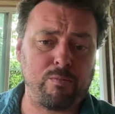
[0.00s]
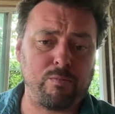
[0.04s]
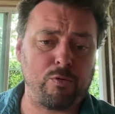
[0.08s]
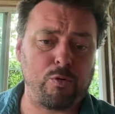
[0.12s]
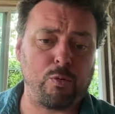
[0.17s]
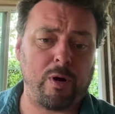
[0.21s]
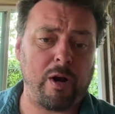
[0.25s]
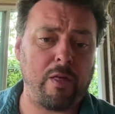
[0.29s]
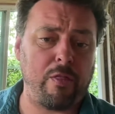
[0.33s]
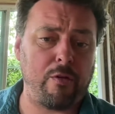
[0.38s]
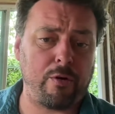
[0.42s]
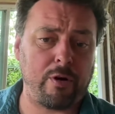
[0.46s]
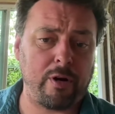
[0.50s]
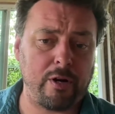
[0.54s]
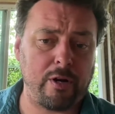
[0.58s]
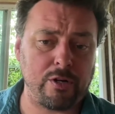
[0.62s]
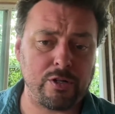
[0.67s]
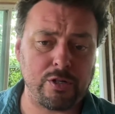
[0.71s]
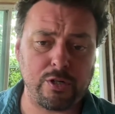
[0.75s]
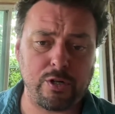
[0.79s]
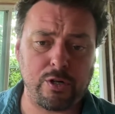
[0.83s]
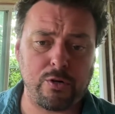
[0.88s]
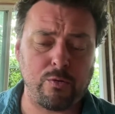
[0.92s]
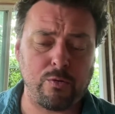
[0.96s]
20, 30
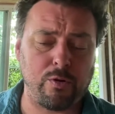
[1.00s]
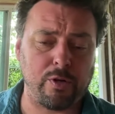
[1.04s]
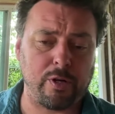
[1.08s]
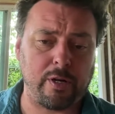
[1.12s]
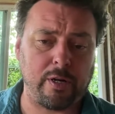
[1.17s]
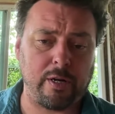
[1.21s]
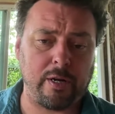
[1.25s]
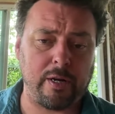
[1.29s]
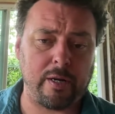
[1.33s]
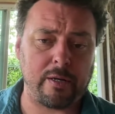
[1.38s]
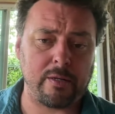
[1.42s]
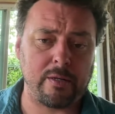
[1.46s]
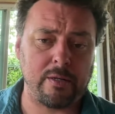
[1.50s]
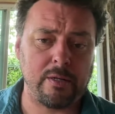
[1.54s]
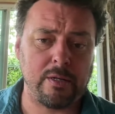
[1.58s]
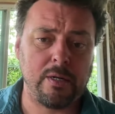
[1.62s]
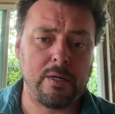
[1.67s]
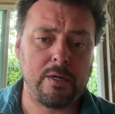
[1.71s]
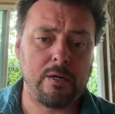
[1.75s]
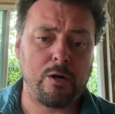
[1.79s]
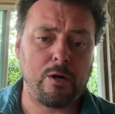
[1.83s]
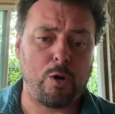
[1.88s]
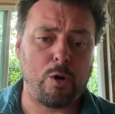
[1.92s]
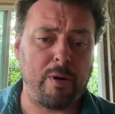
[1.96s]
years ago, looking at
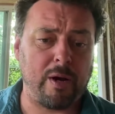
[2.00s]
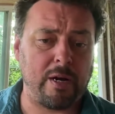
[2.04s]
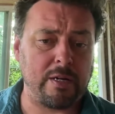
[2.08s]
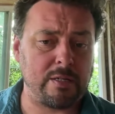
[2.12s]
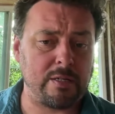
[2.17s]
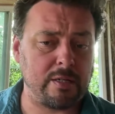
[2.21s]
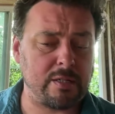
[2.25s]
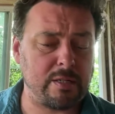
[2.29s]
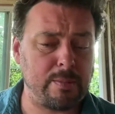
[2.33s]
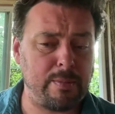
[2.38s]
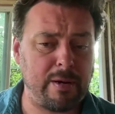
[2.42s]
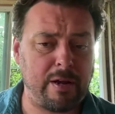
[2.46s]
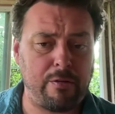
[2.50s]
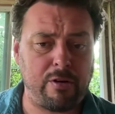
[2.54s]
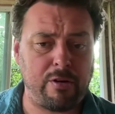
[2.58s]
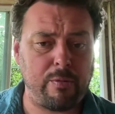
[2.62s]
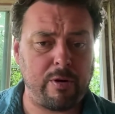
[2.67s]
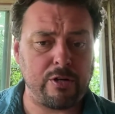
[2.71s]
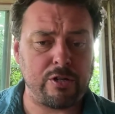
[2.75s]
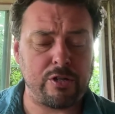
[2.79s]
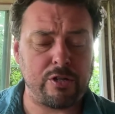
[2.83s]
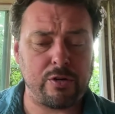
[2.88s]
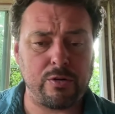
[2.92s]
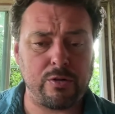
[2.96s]
omega-6, omega-3
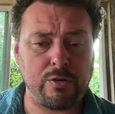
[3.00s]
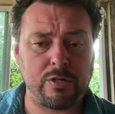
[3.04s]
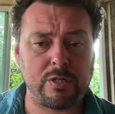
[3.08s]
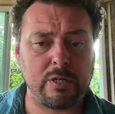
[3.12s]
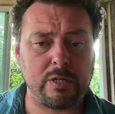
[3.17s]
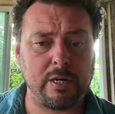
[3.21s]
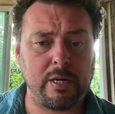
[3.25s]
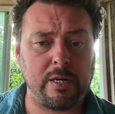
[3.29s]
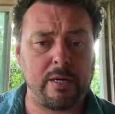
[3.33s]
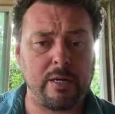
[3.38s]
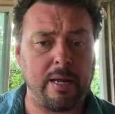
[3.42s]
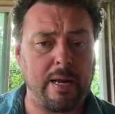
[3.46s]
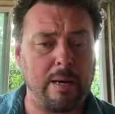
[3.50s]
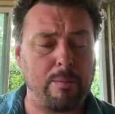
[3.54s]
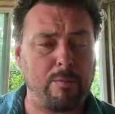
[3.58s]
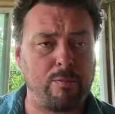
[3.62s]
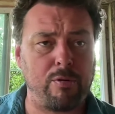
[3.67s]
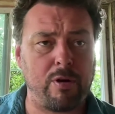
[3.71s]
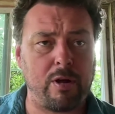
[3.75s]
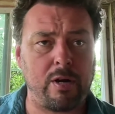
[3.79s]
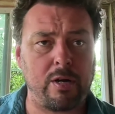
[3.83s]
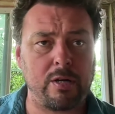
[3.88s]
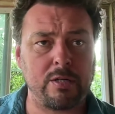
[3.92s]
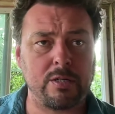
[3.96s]
ratios in animal
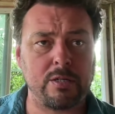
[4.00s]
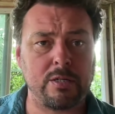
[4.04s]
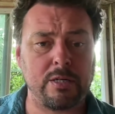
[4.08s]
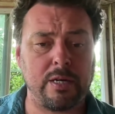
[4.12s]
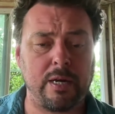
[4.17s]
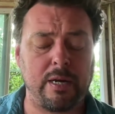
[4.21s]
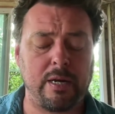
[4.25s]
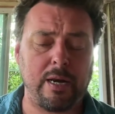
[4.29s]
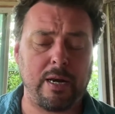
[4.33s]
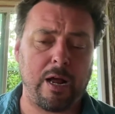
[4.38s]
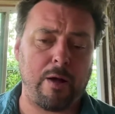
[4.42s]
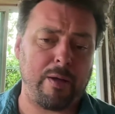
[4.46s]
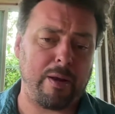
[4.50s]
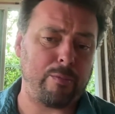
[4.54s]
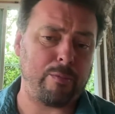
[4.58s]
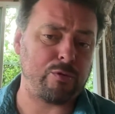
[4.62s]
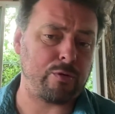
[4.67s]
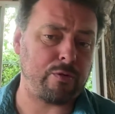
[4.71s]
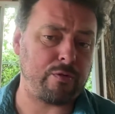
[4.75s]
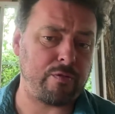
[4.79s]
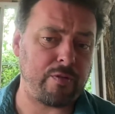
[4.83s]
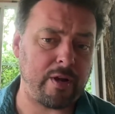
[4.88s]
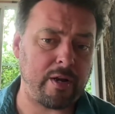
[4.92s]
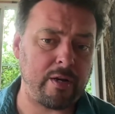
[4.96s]
products and how animals
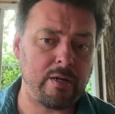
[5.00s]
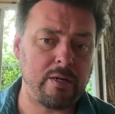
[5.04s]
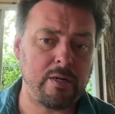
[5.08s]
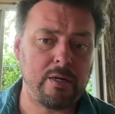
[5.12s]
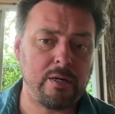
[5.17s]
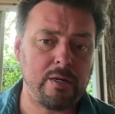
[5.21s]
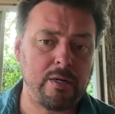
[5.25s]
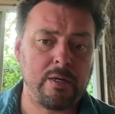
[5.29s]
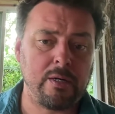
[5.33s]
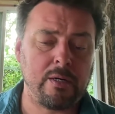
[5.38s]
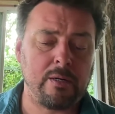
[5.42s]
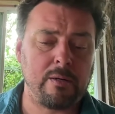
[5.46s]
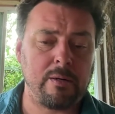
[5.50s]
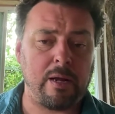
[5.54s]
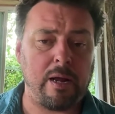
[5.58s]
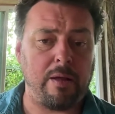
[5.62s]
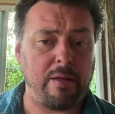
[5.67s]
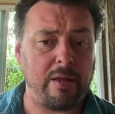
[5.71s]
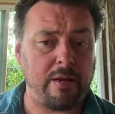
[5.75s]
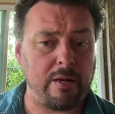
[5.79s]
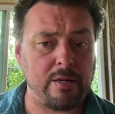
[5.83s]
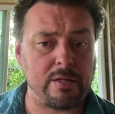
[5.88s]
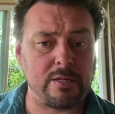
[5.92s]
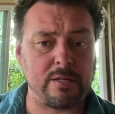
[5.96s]
were fed.
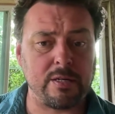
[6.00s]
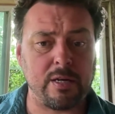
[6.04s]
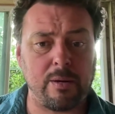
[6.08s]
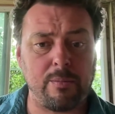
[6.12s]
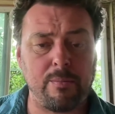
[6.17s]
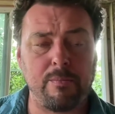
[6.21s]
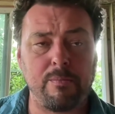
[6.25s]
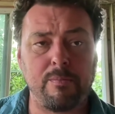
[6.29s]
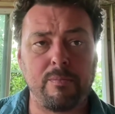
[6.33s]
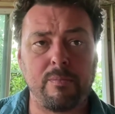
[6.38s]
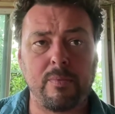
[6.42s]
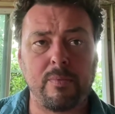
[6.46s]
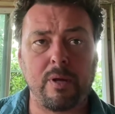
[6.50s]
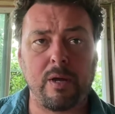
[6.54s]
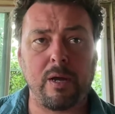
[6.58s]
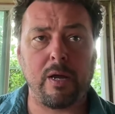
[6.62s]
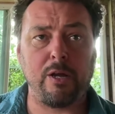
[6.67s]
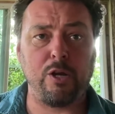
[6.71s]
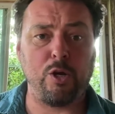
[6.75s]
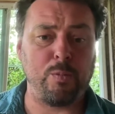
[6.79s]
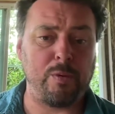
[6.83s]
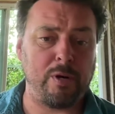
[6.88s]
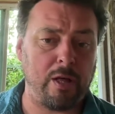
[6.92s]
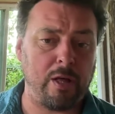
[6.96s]
And they did some
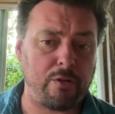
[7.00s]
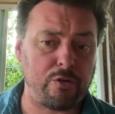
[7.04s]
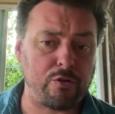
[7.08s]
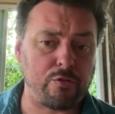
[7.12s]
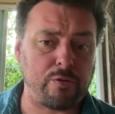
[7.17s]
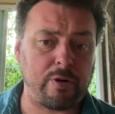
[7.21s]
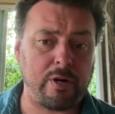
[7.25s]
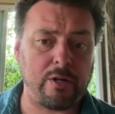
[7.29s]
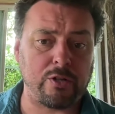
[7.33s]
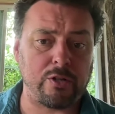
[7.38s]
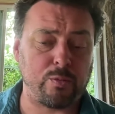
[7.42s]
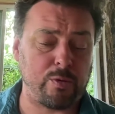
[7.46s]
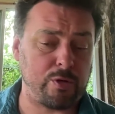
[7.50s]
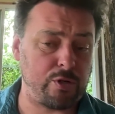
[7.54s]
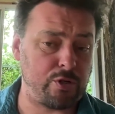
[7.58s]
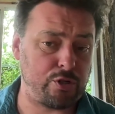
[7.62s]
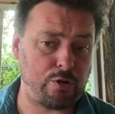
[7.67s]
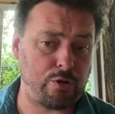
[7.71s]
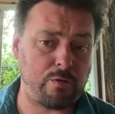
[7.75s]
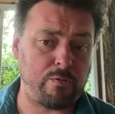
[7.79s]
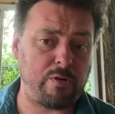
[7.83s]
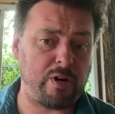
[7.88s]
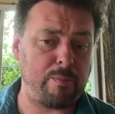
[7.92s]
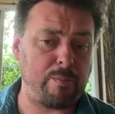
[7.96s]
human health trials, which
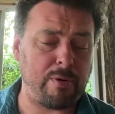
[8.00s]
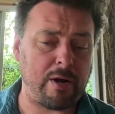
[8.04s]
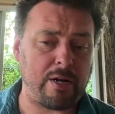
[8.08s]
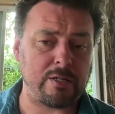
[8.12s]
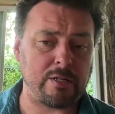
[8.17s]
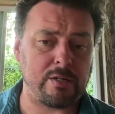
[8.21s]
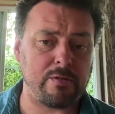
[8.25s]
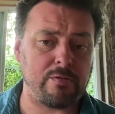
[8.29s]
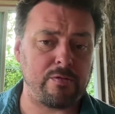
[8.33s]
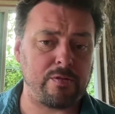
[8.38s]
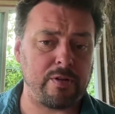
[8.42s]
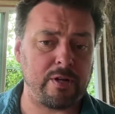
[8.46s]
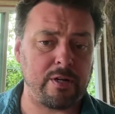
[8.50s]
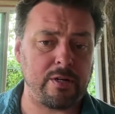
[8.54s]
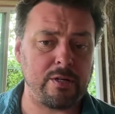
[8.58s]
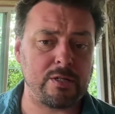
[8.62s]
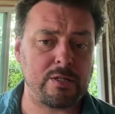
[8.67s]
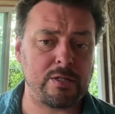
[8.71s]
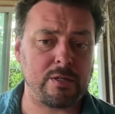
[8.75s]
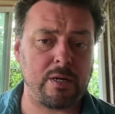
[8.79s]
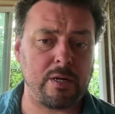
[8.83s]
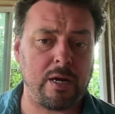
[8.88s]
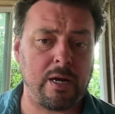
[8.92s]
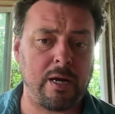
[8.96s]
showed very positive
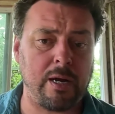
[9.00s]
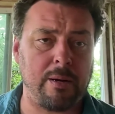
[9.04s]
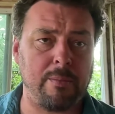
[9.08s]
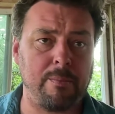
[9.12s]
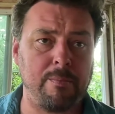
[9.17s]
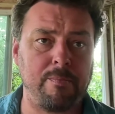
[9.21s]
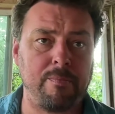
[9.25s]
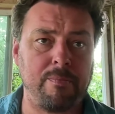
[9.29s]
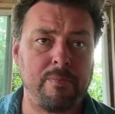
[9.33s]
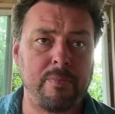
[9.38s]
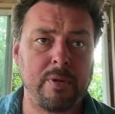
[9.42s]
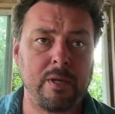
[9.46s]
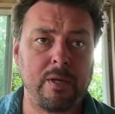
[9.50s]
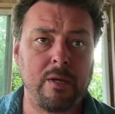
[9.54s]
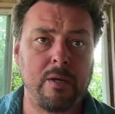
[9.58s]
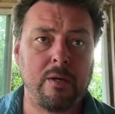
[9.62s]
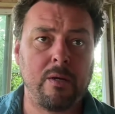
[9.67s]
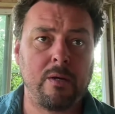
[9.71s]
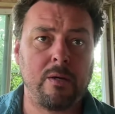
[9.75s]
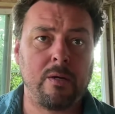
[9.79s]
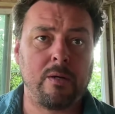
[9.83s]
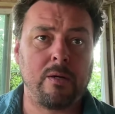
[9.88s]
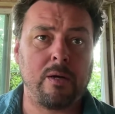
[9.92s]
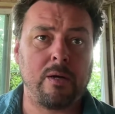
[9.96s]
things.
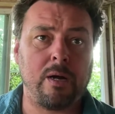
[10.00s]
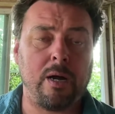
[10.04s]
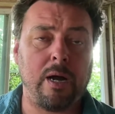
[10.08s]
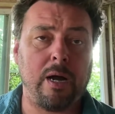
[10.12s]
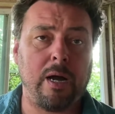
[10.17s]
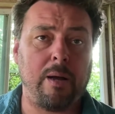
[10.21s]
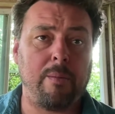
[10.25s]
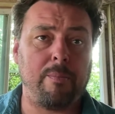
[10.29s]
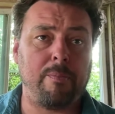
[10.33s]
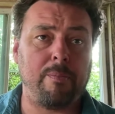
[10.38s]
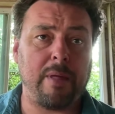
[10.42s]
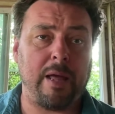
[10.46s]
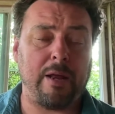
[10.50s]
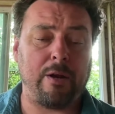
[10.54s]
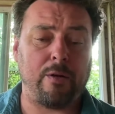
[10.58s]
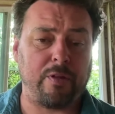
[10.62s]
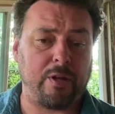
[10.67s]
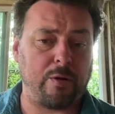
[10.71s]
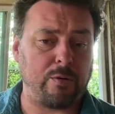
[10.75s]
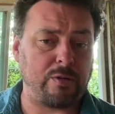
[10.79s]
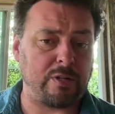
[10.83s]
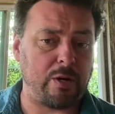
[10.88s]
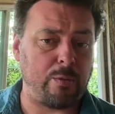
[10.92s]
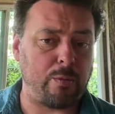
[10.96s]
I don't think
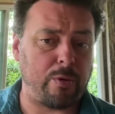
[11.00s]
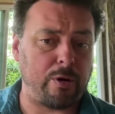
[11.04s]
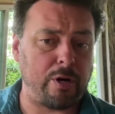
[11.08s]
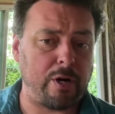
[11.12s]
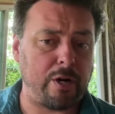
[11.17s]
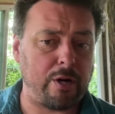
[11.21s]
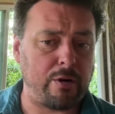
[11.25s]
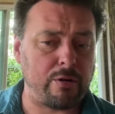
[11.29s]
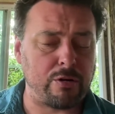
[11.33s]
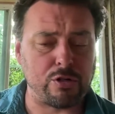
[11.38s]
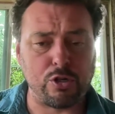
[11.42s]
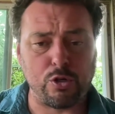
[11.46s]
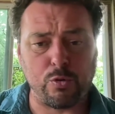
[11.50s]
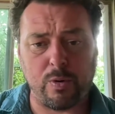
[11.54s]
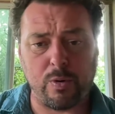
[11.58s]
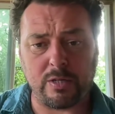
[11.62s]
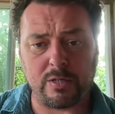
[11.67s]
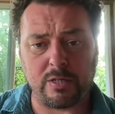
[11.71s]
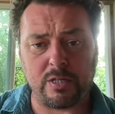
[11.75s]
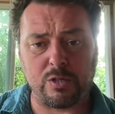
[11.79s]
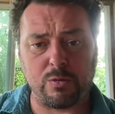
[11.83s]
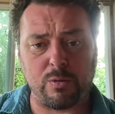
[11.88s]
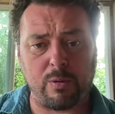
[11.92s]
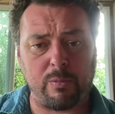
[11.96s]
it was anywhere near as
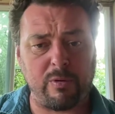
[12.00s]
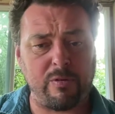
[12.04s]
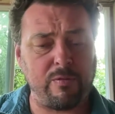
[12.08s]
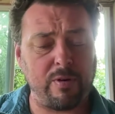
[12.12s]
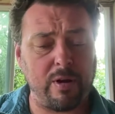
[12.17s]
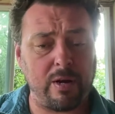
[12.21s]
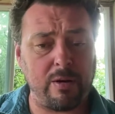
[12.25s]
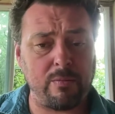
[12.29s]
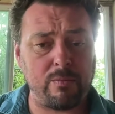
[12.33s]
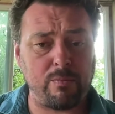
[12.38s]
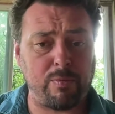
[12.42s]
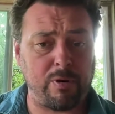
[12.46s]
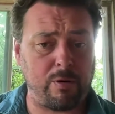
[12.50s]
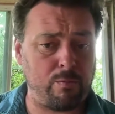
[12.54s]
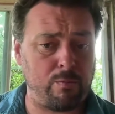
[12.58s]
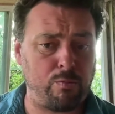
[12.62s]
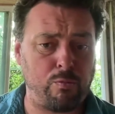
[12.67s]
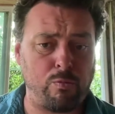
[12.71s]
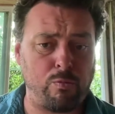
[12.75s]
nuanced as what we've done, but